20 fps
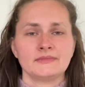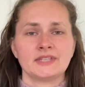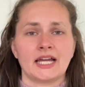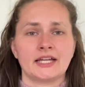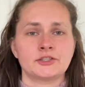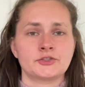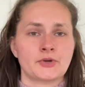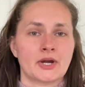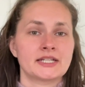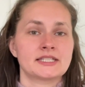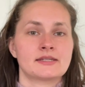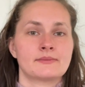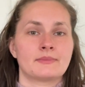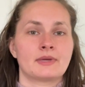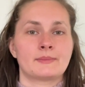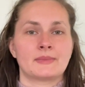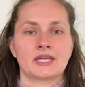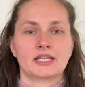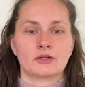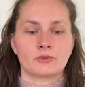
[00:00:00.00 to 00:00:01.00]
I tried to
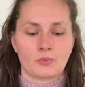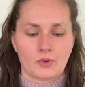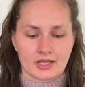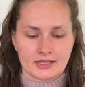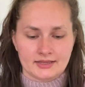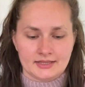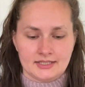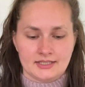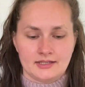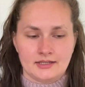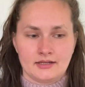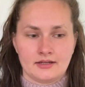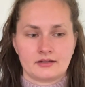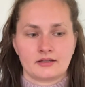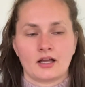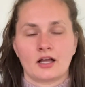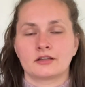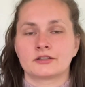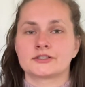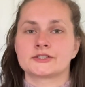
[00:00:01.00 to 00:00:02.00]
mimic what the
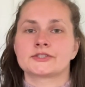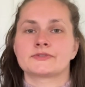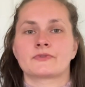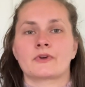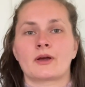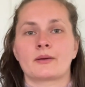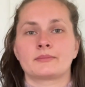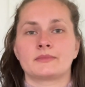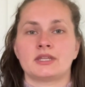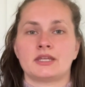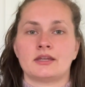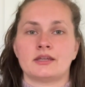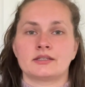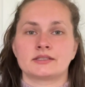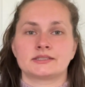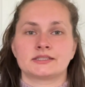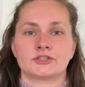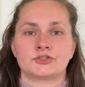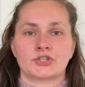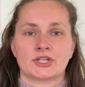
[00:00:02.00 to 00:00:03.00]
colors from the
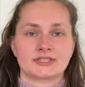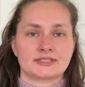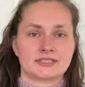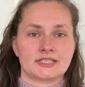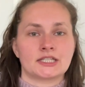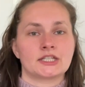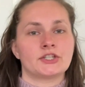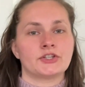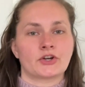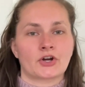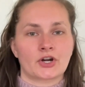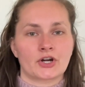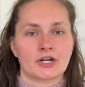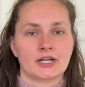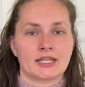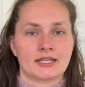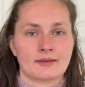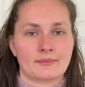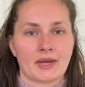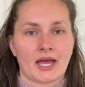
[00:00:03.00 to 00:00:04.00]
suggested yarn
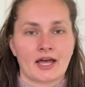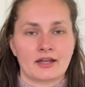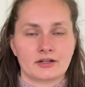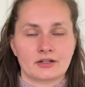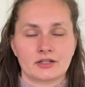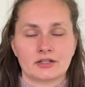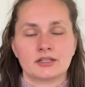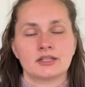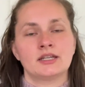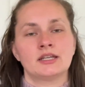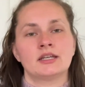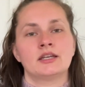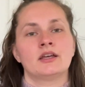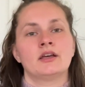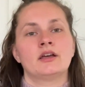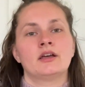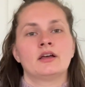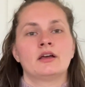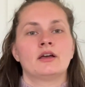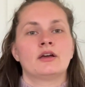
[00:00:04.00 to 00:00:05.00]
in the pattern
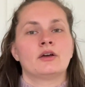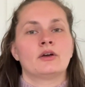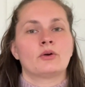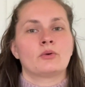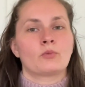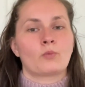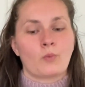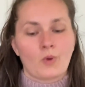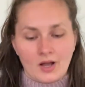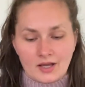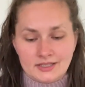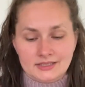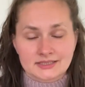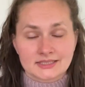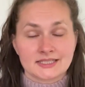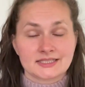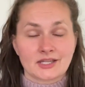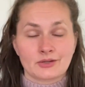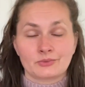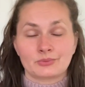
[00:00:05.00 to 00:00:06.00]
was
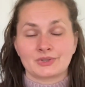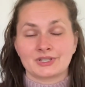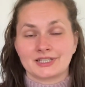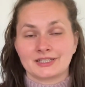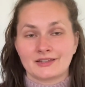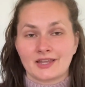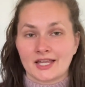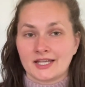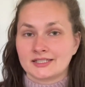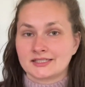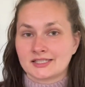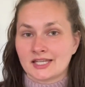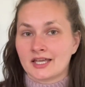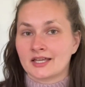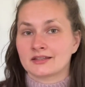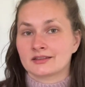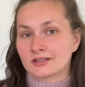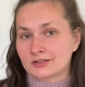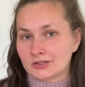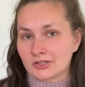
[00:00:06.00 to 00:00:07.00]
because I really liked
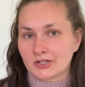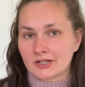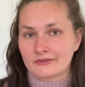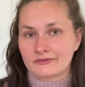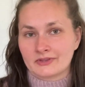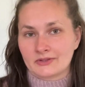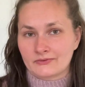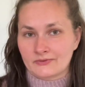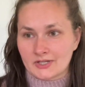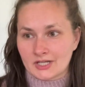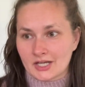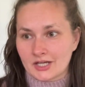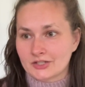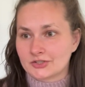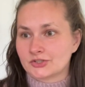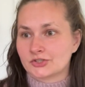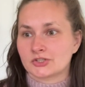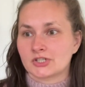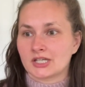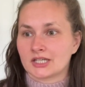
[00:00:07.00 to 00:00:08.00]
the look of the
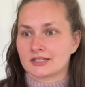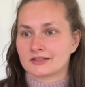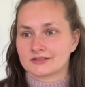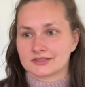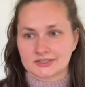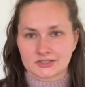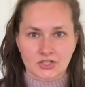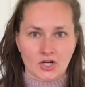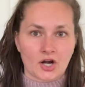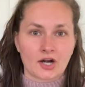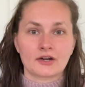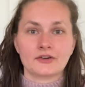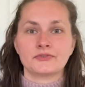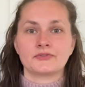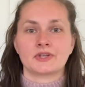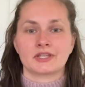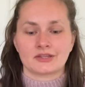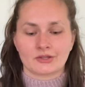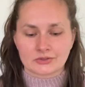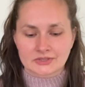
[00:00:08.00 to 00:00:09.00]
finished scarf
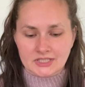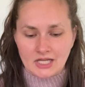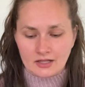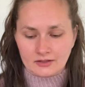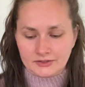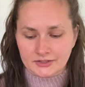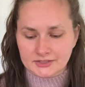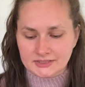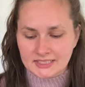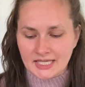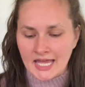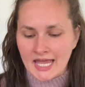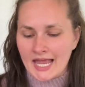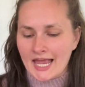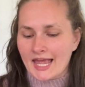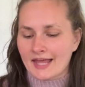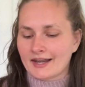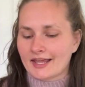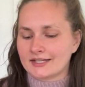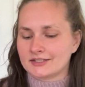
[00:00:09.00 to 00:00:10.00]
in those colors,
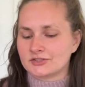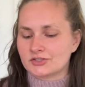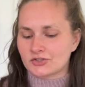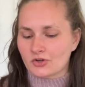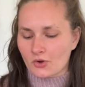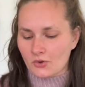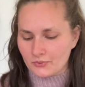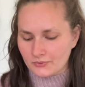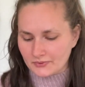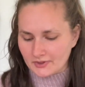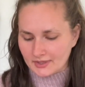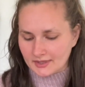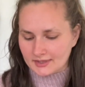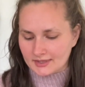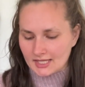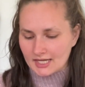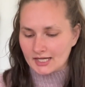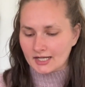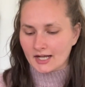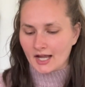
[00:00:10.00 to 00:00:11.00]
and I don't
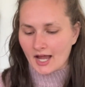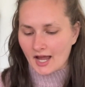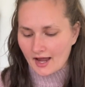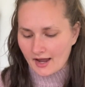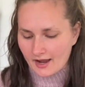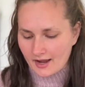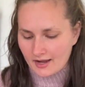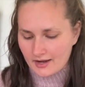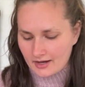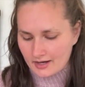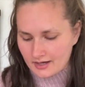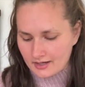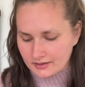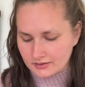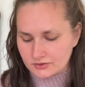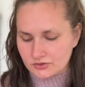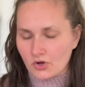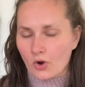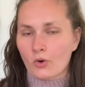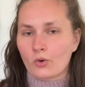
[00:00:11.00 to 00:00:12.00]
think I
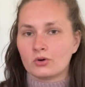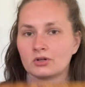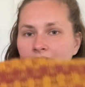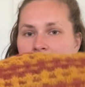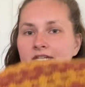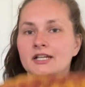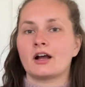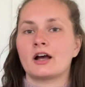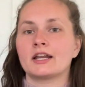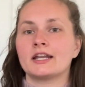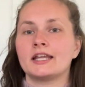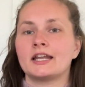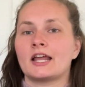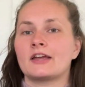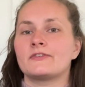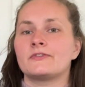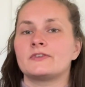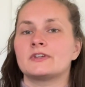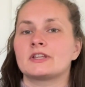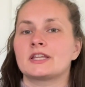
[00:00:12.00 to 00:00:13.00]
totally got it. I
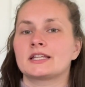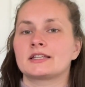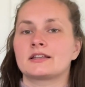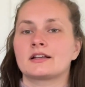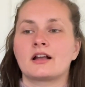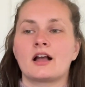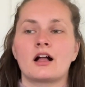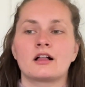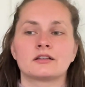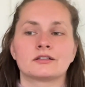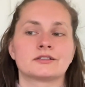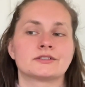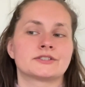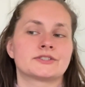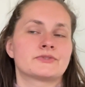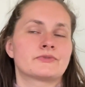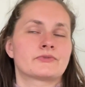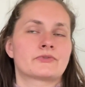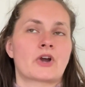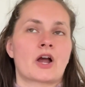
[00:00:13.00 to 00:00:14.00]
feel like the
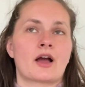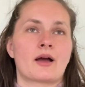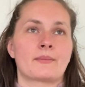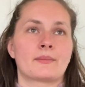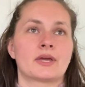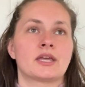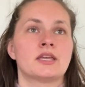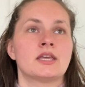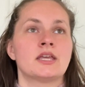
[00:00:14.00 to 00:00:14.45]
colors from